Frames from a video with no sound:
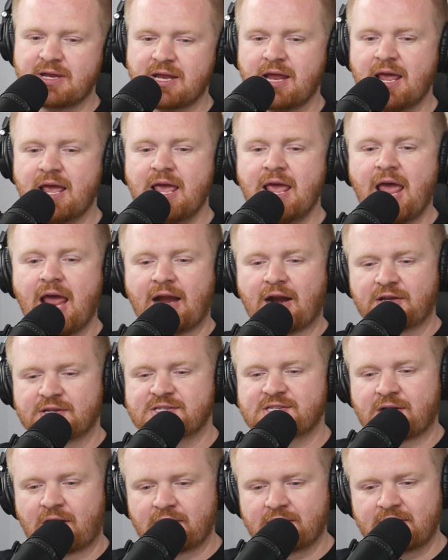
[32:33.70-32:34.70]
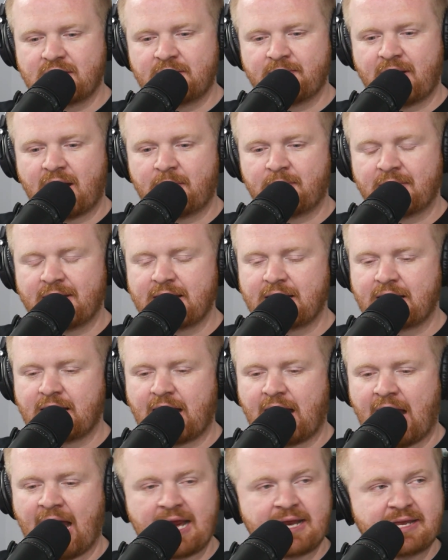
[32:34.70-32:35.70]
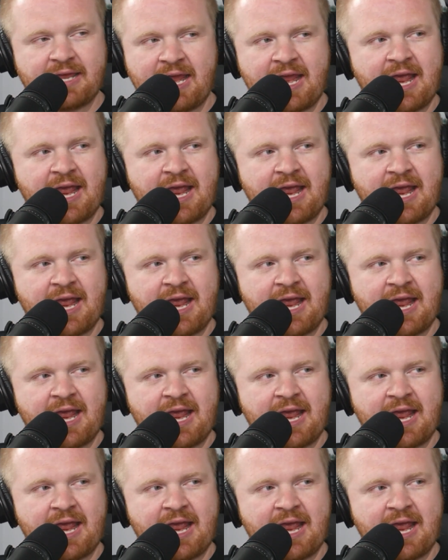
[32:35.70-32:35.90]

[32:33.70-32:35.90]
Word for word: to me, and I'll start them, and I'm like, I